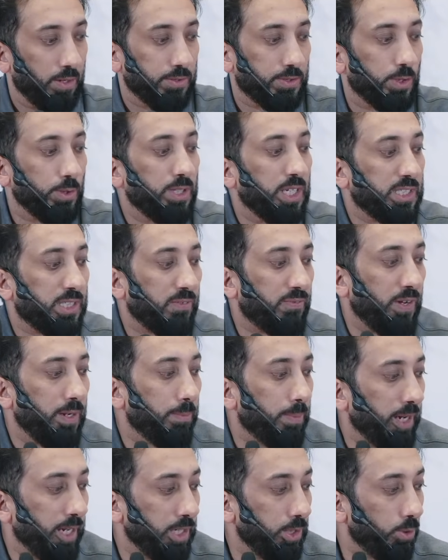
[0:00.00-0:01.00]
So nasaf
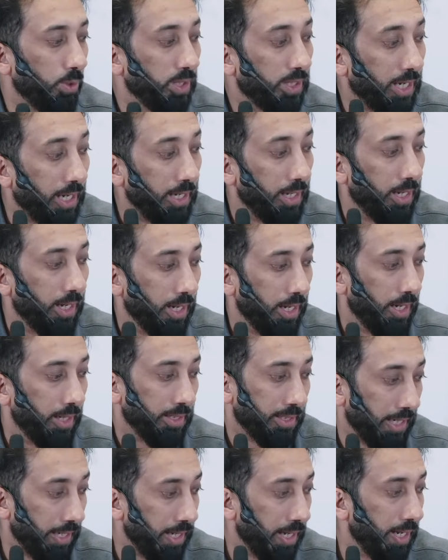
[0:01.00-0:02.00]
al-ba'ir
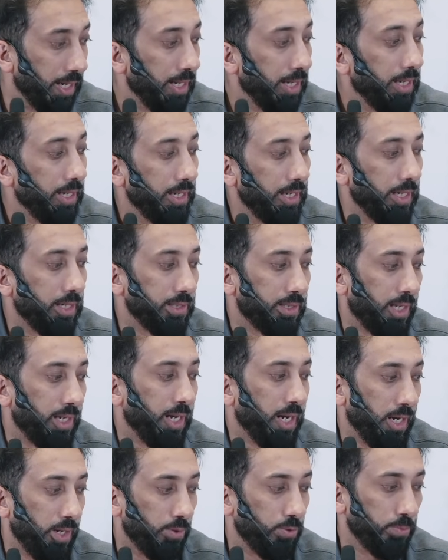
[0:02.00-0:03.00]
al-kala
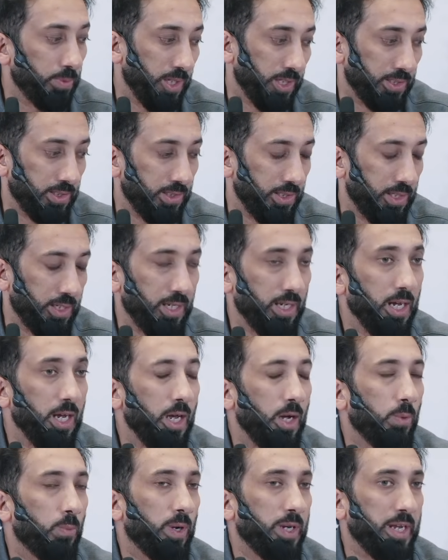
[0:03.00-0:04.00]
iqtala'ahu bi aslihi,
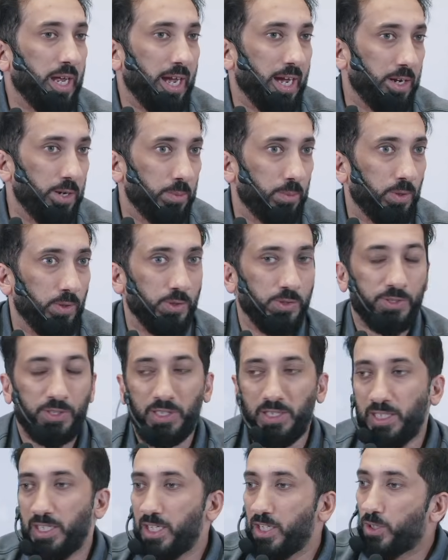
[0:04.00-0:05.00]
when animals
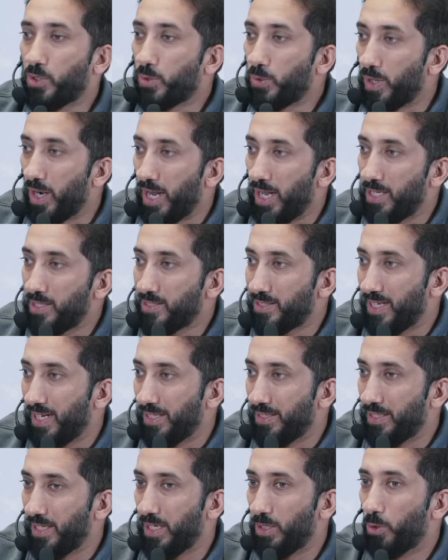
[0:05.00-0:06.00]
eat grass and
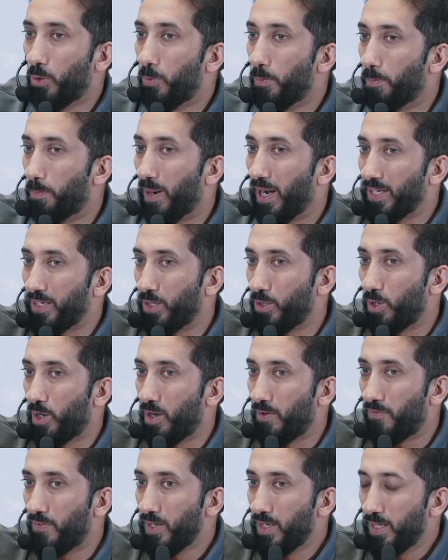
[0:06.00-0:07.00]
they don't bite it
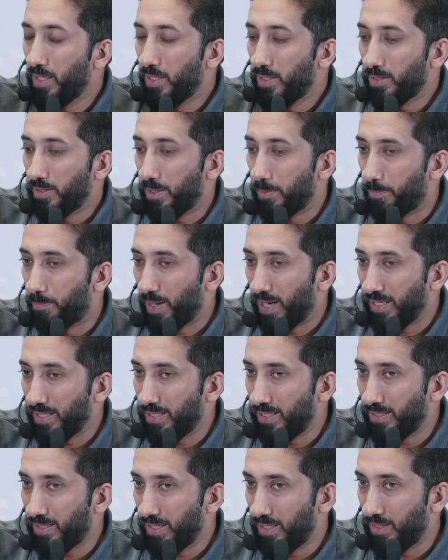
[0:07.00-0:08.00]
off, they bite
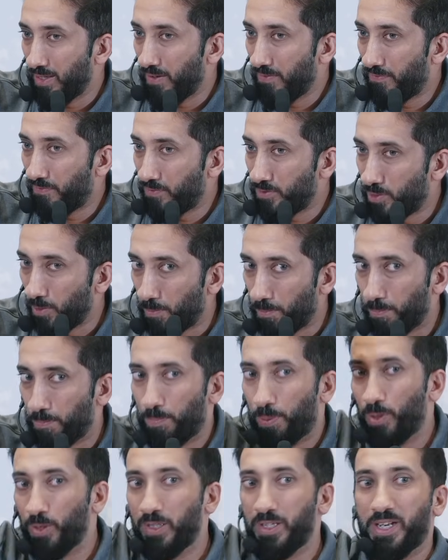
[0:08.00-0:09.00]
it enough to
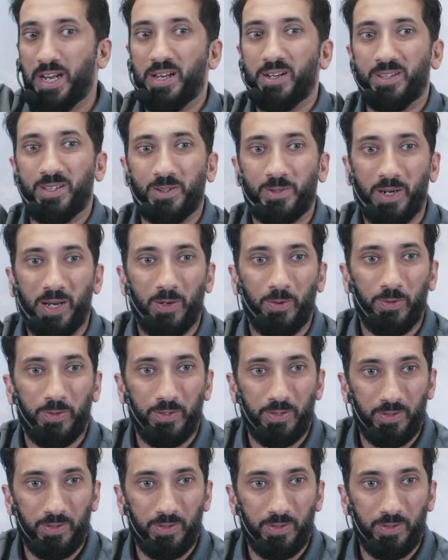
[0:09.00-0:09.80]
pull it out of the ground.